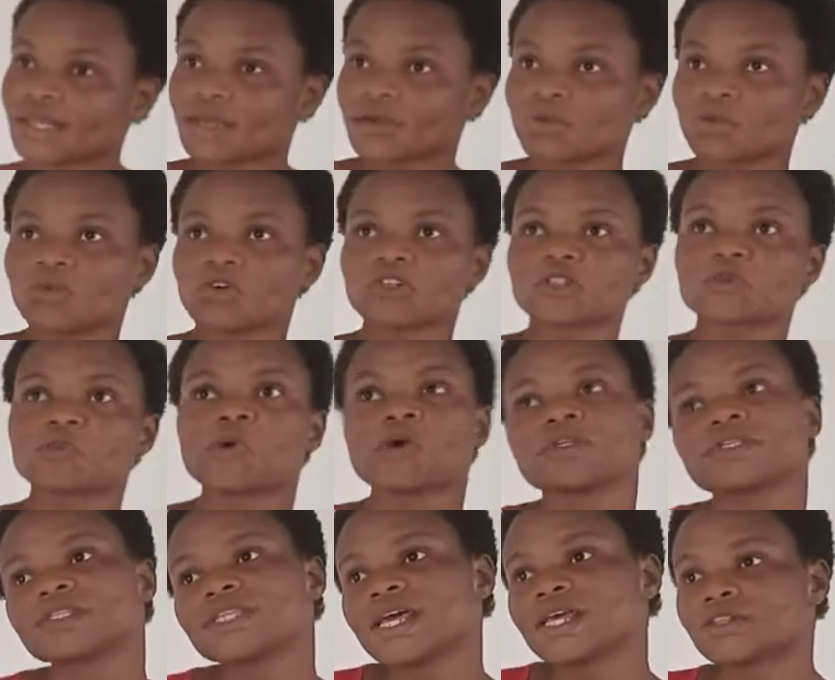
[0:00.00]
Ade was
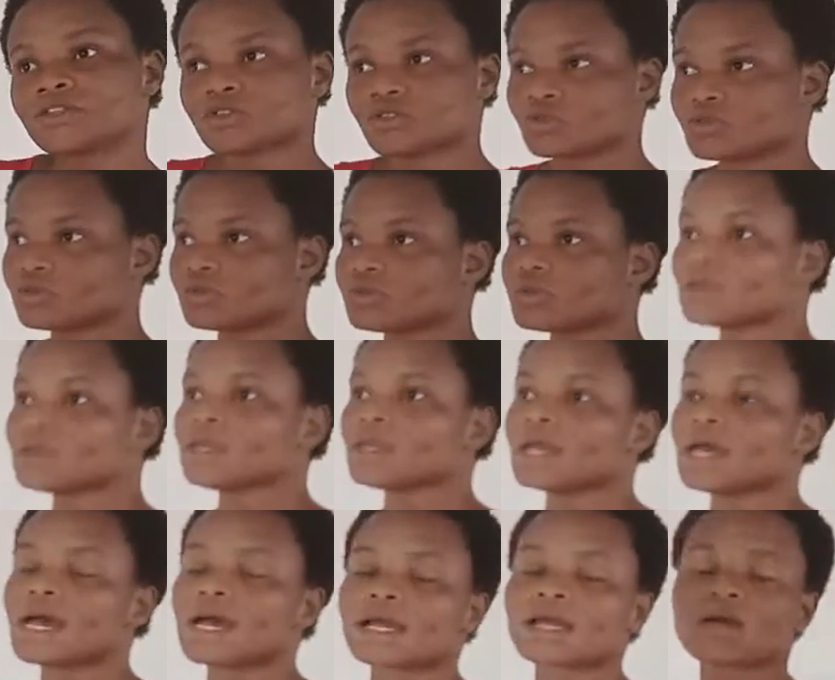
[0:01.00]
posted
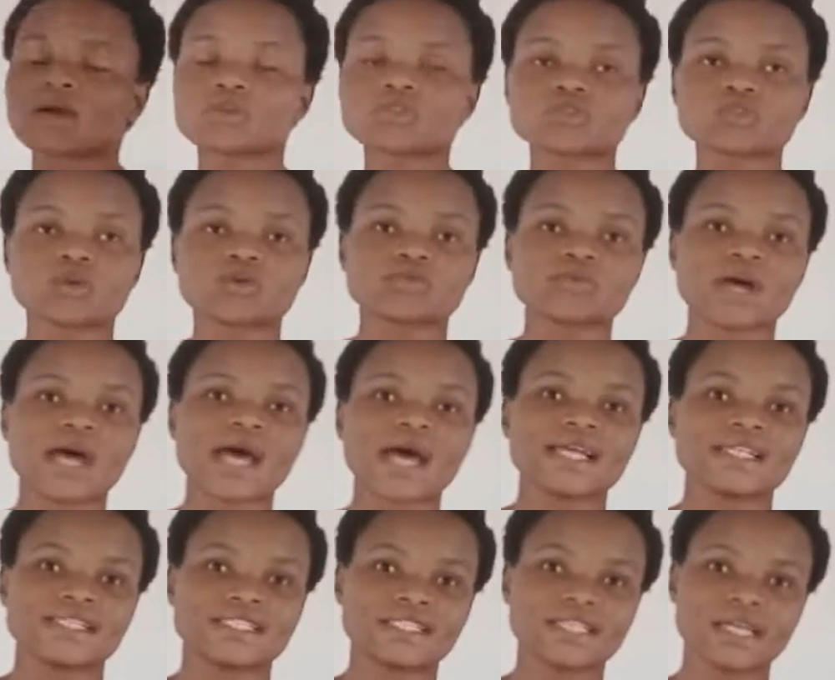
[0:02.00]
to account of
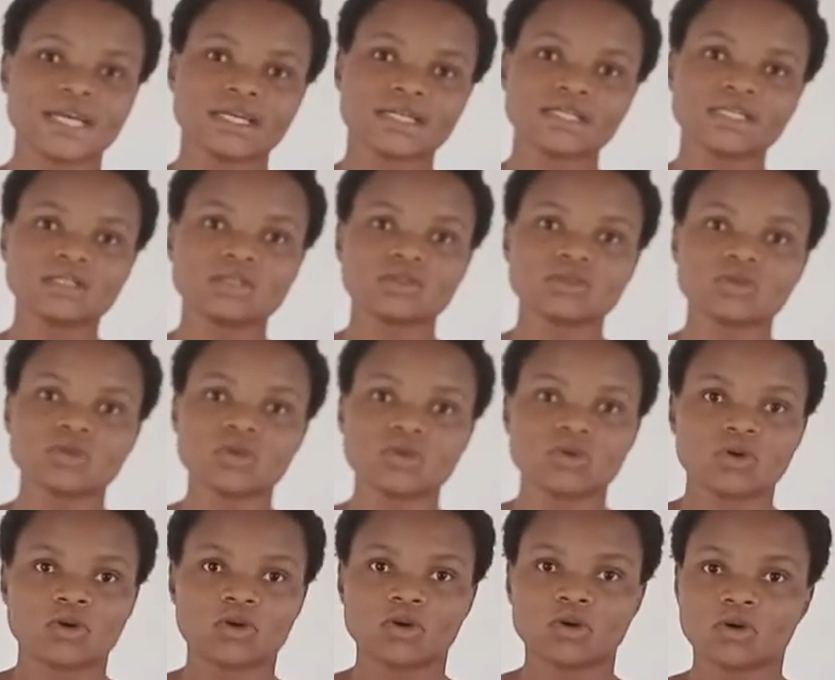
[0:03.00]
Adia
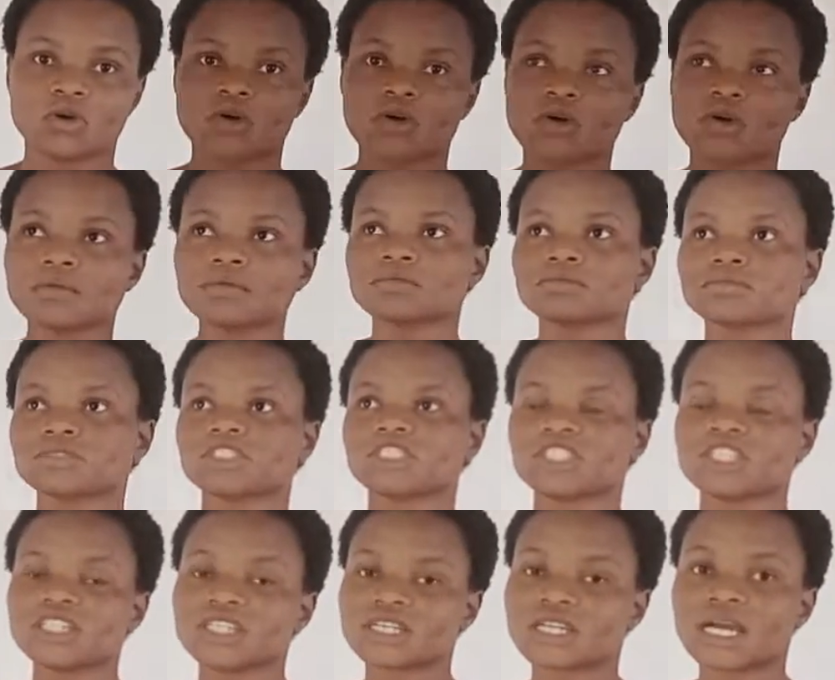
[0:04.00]
or
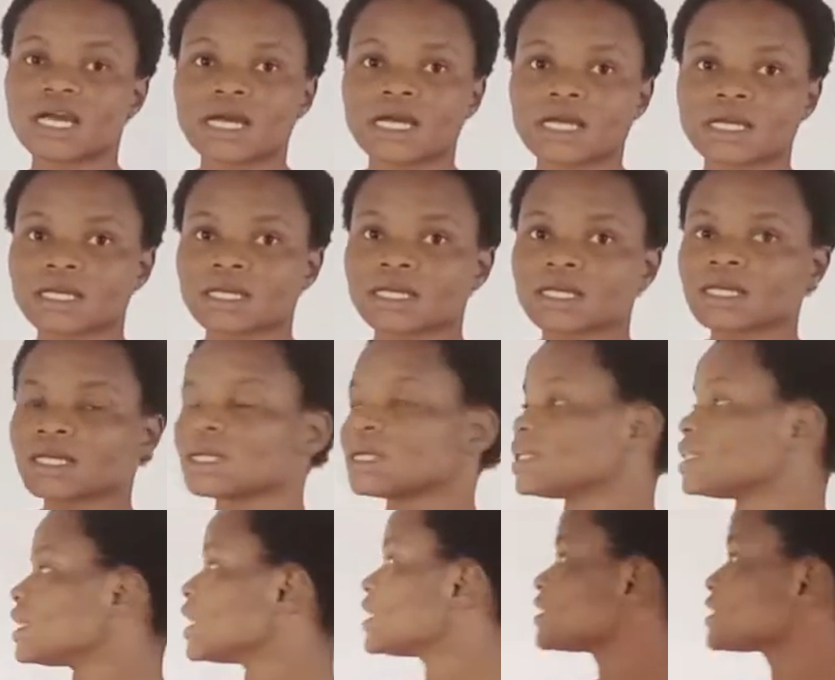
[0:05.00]
Chika.
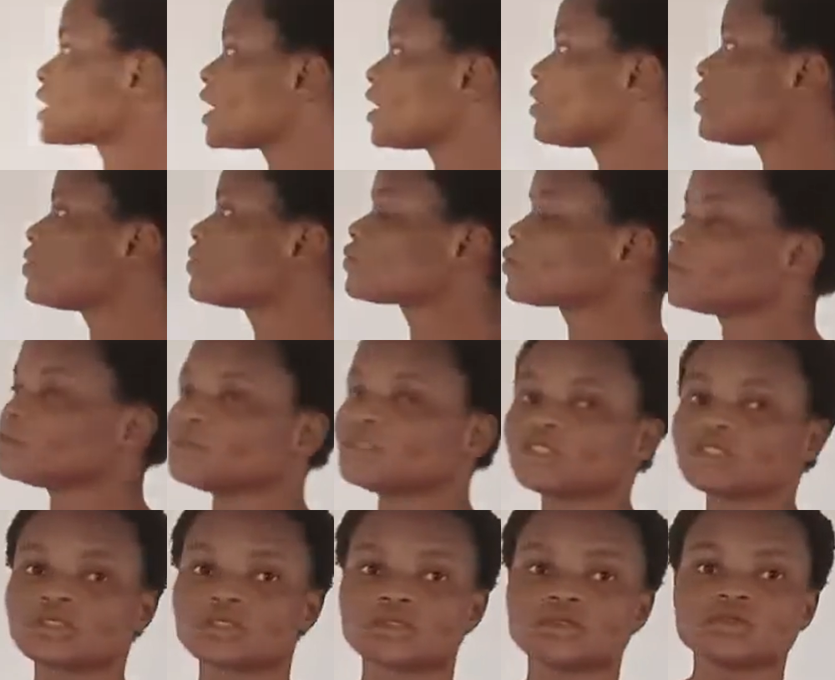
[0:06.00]
That's error of
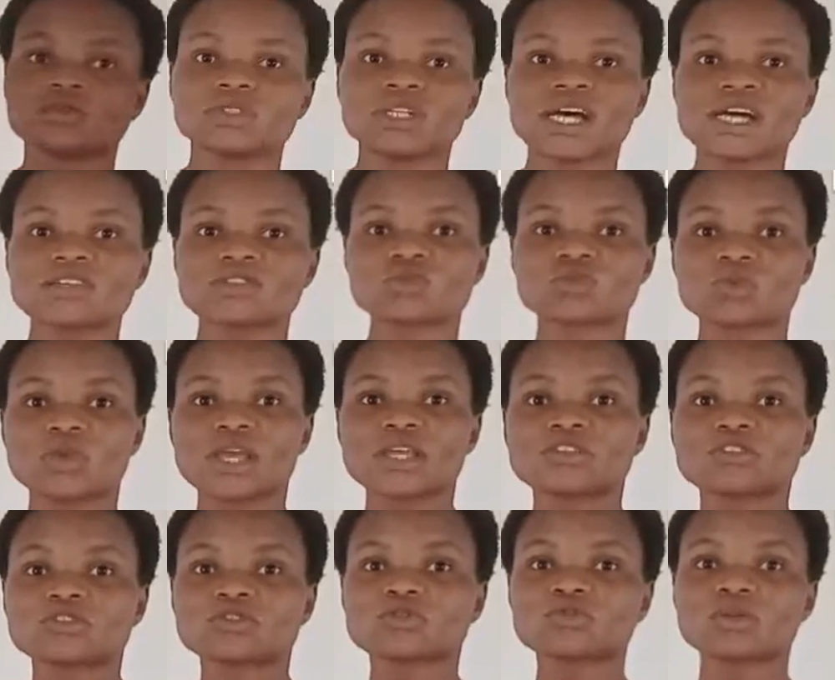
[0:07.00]
commission. That's
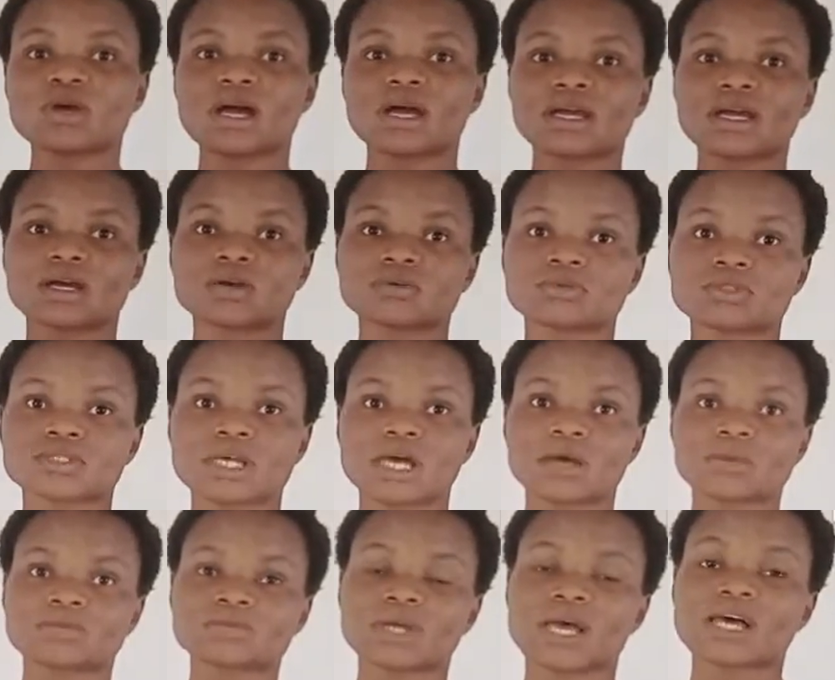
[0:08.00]
where two accounts
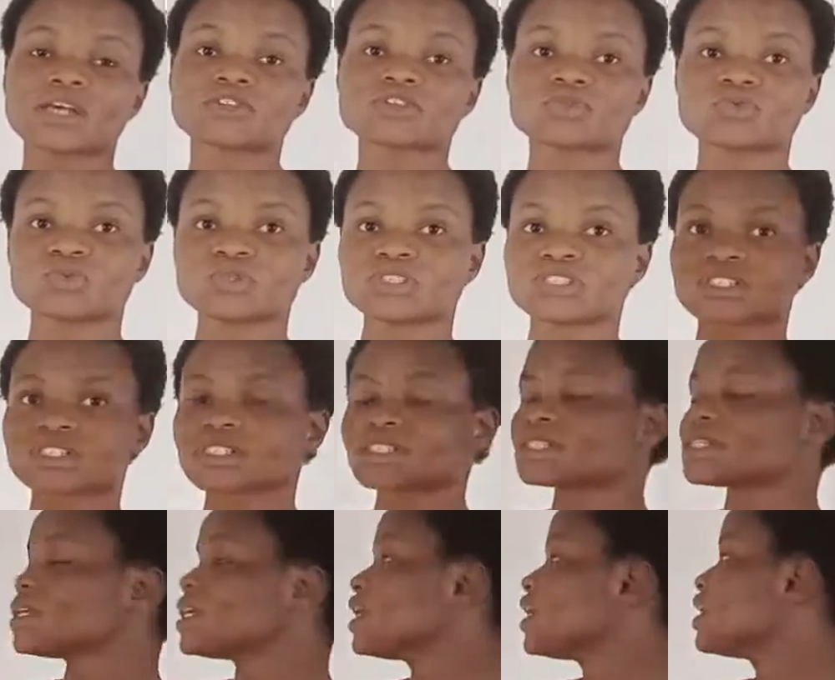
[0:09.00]
are
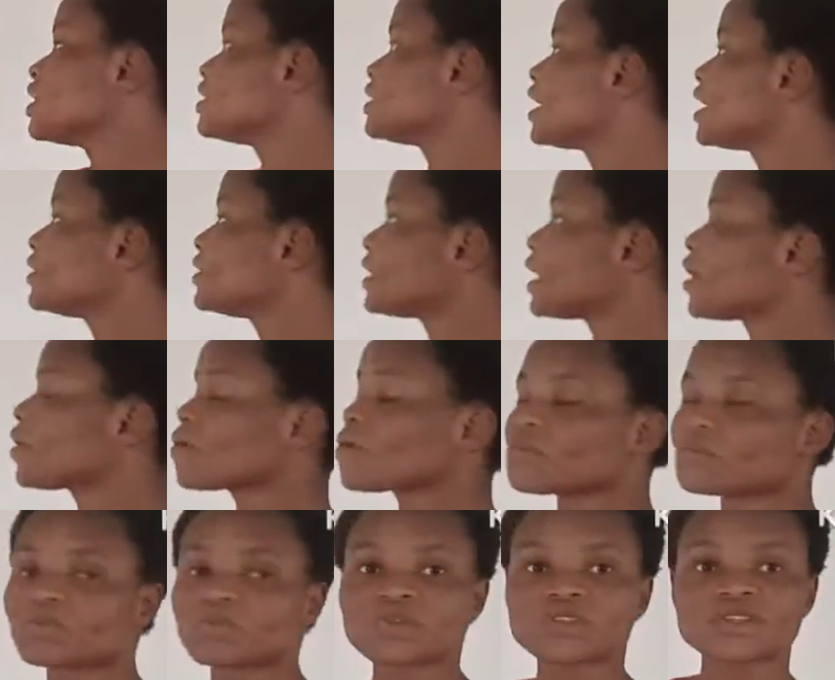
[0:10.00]
switched. Then error
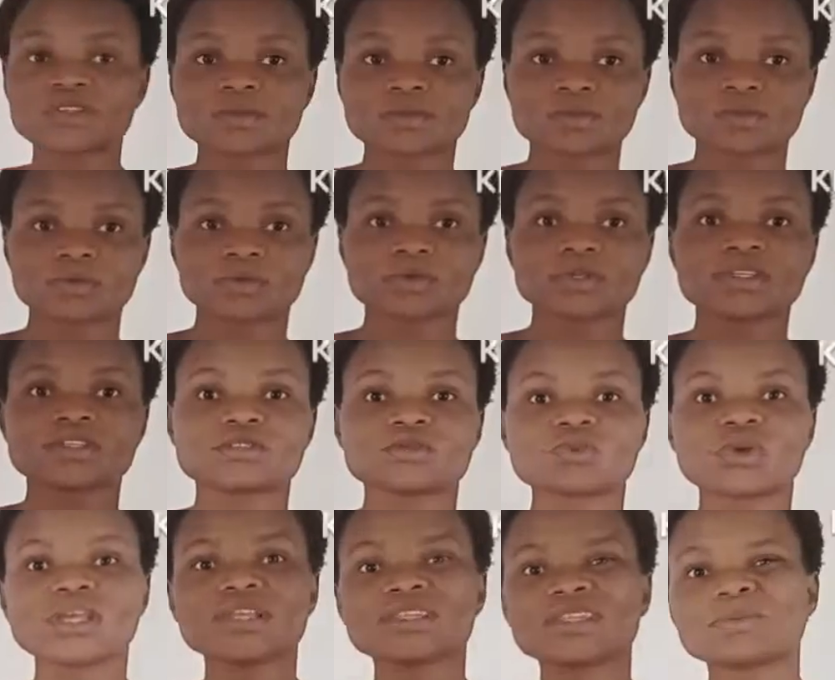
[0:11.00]
of principle is
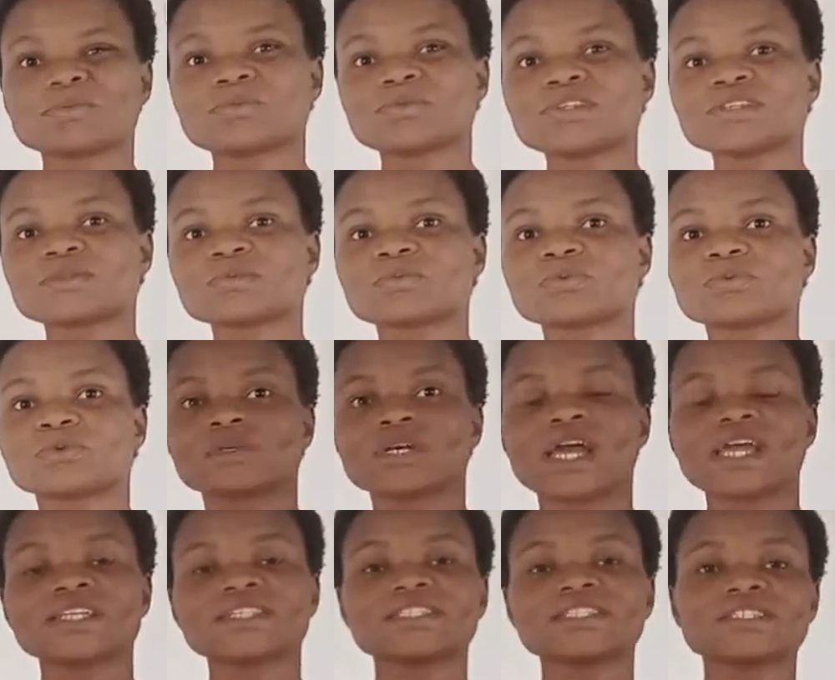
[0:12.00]
when the principle
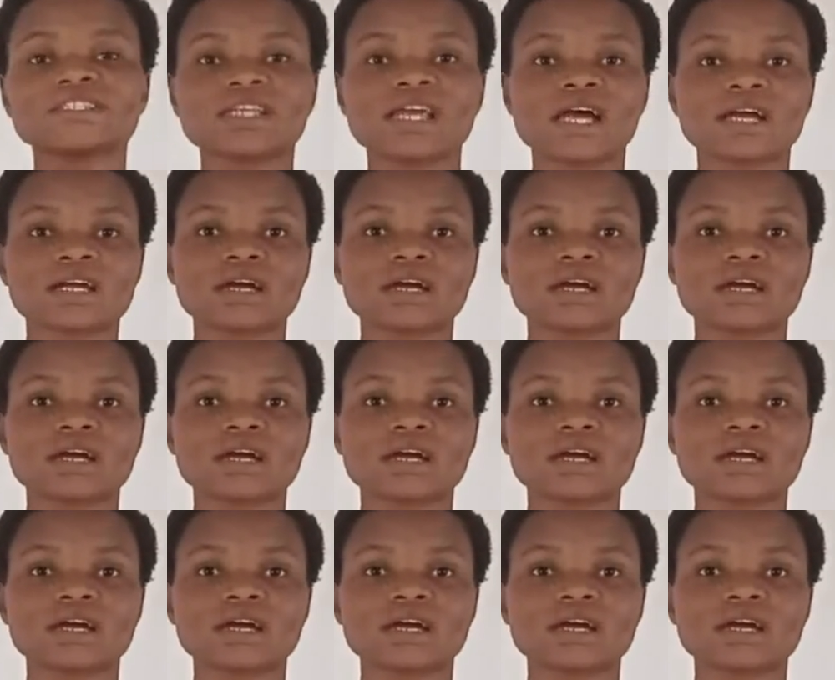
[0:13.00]
guiding the